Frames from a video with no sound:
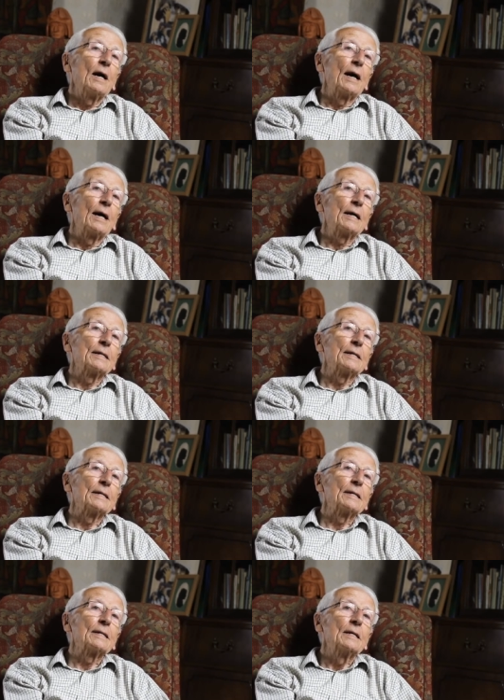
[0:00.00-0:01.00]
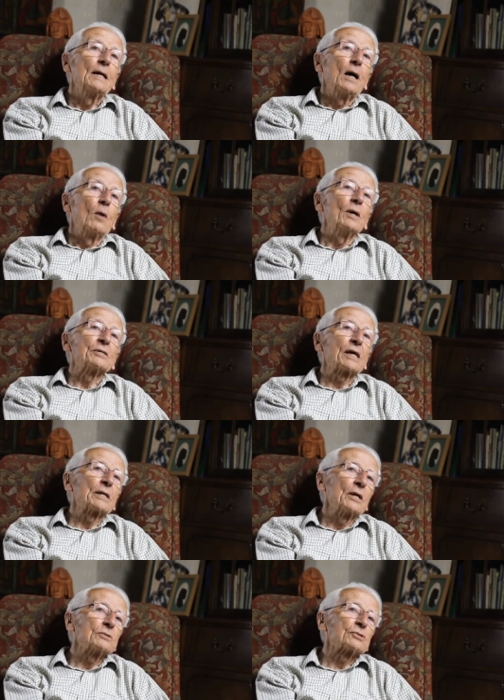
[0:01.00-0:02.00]
And uh, well, to
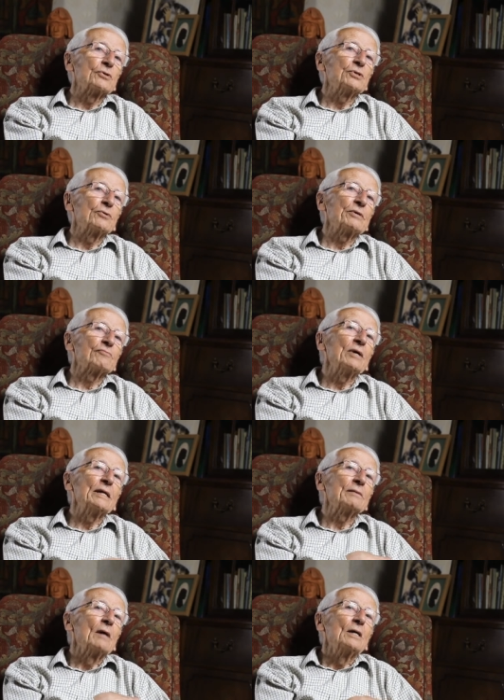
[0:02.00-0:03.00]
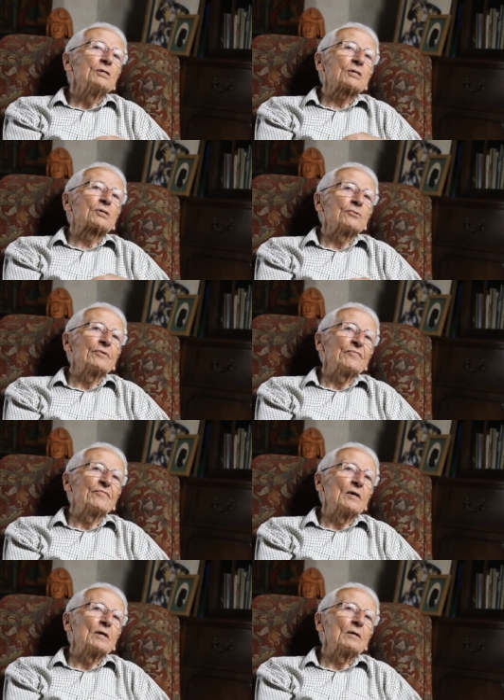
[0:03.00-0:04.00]
cut a long story short, it really just sort
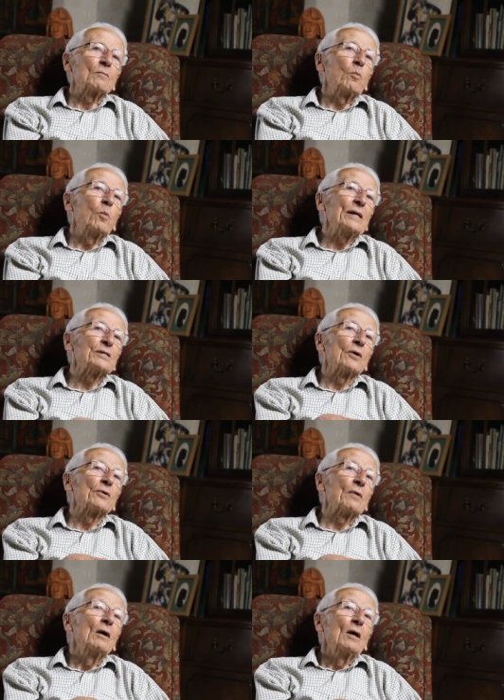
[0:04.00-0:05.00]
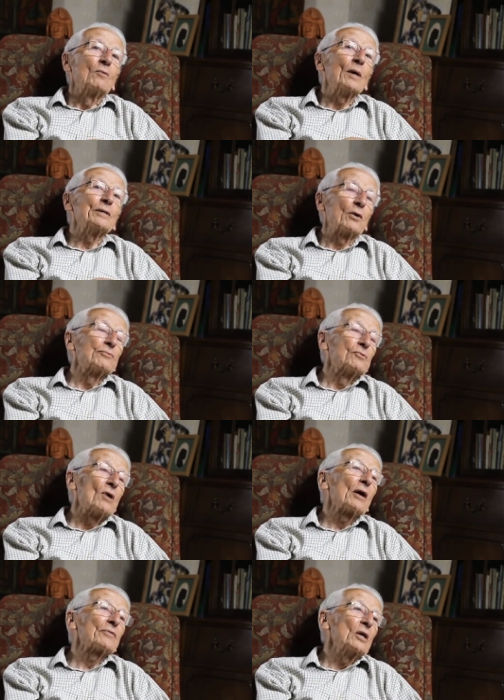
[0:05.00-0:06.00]
of uh, went on went on
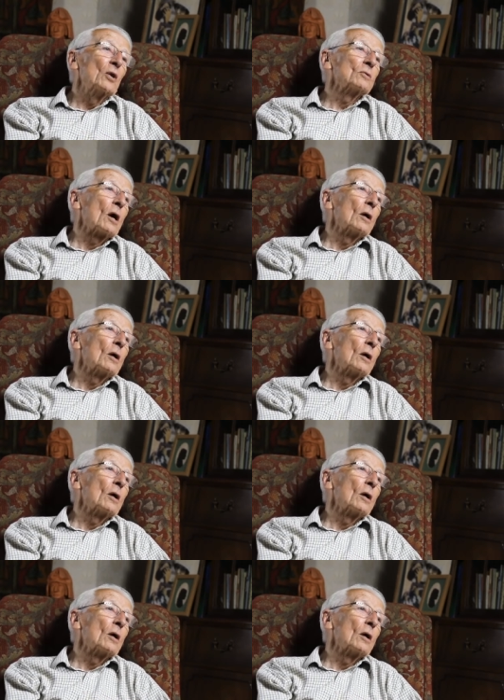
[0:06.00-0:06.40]
rather long